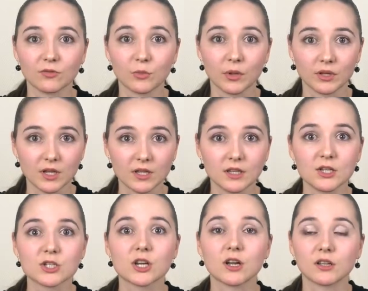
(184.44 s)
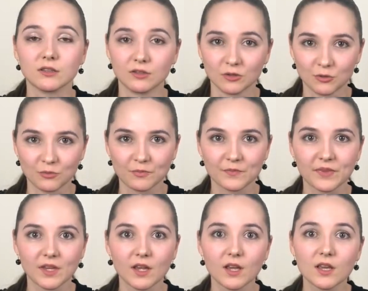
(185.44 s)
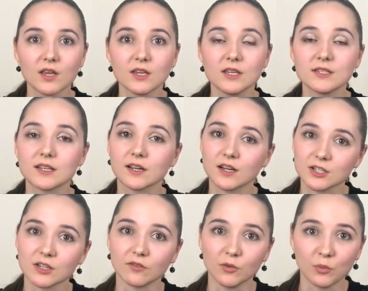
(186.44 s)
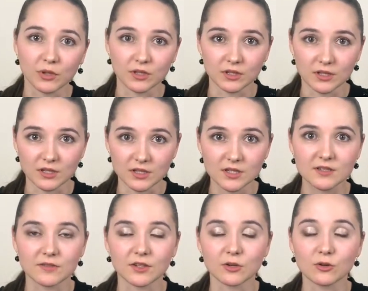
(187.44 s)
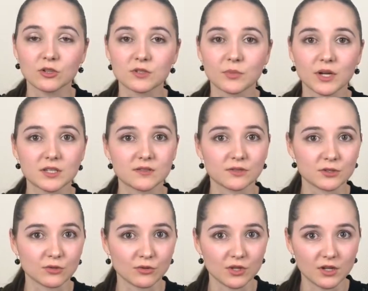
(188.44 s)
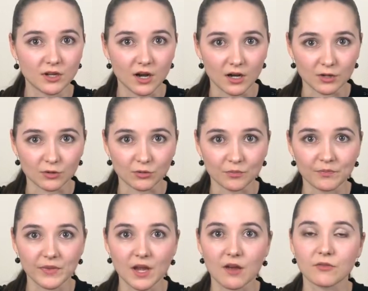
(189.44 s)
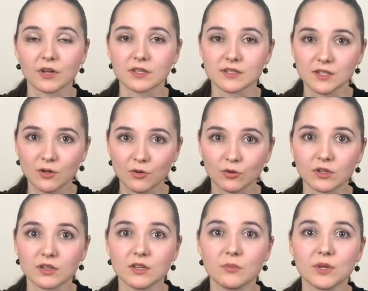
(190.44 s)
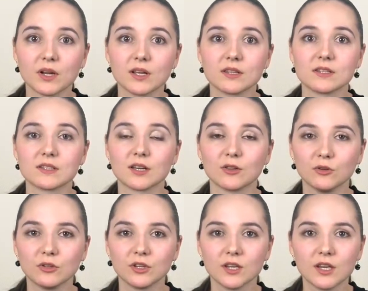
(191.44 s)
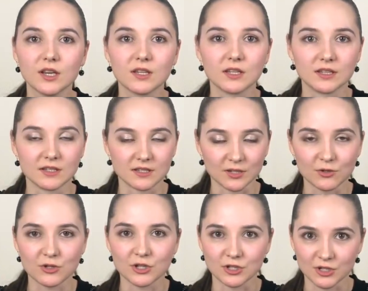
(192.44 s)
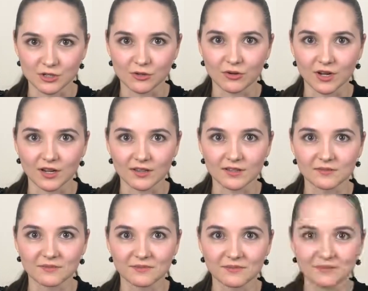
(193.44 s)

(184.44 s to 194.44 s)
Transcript: they perform only 1 action. For each of their actions, players must discard a card from their hand. At the end of the turn, the player draws the missing number of cards from the deck.